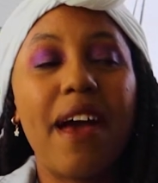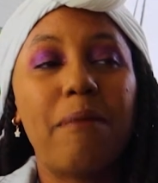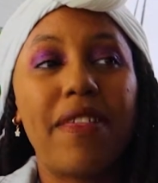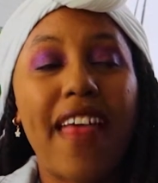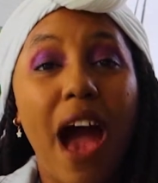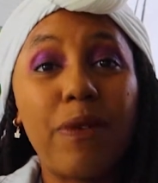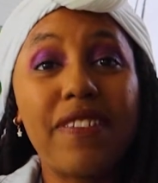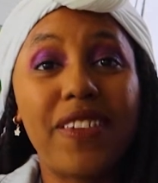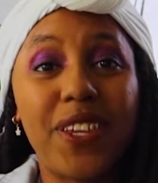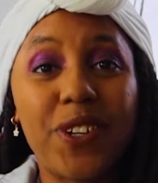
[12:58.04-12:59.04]
but that
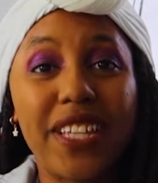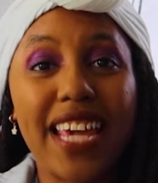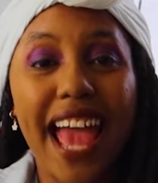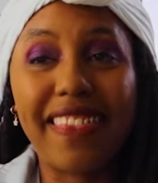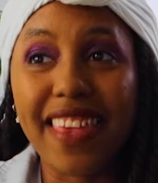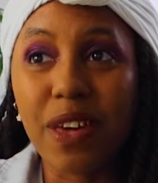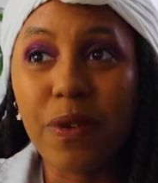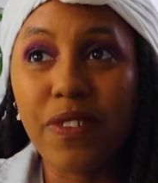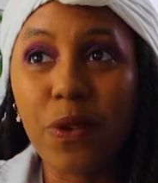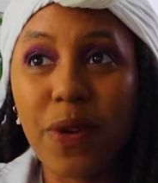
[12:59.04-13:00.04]
was literally, I think it
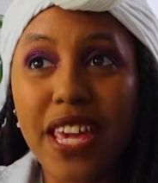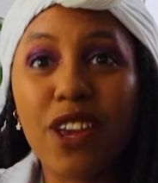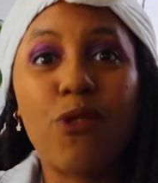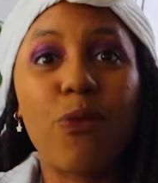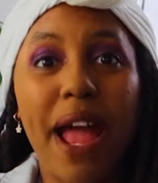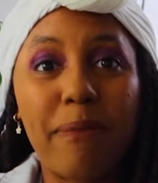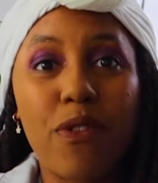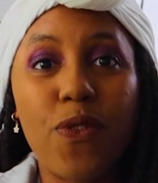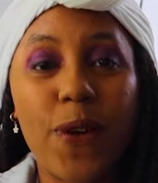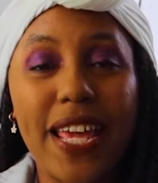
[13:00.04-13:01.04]
was the weekend right
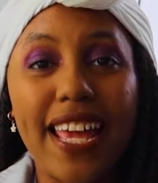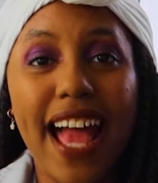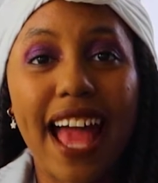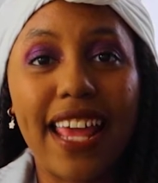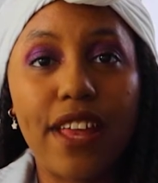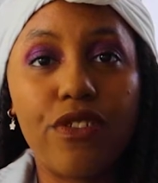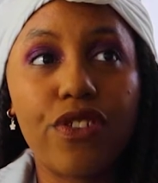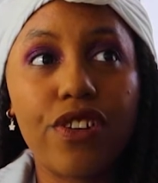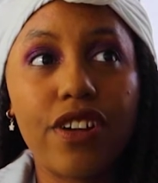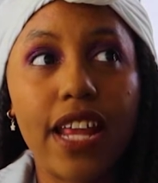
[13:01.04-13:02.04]
before he got
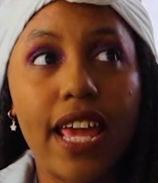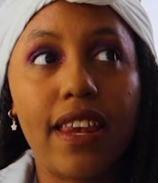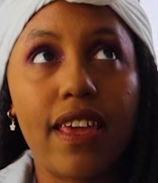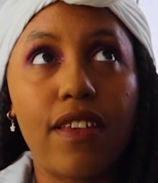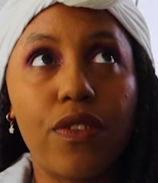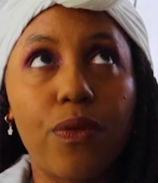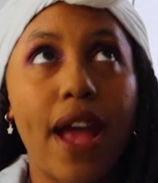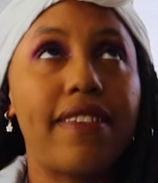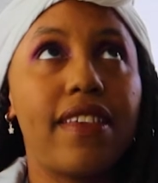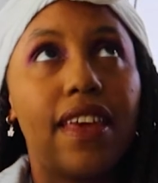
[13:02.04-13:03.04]
injured in his
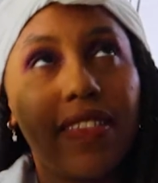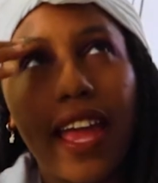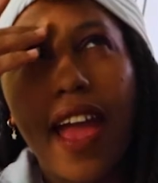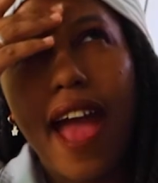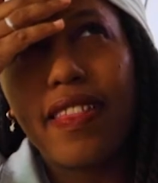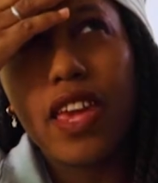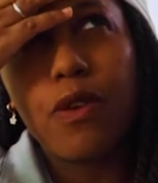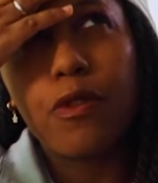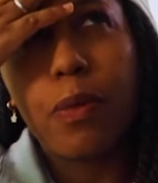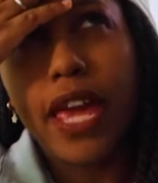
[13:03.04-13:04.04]
like I think
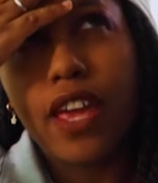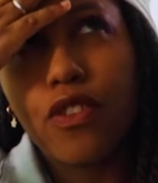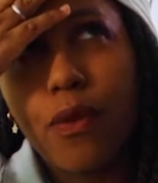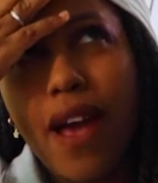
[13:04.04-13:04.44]
he was playing his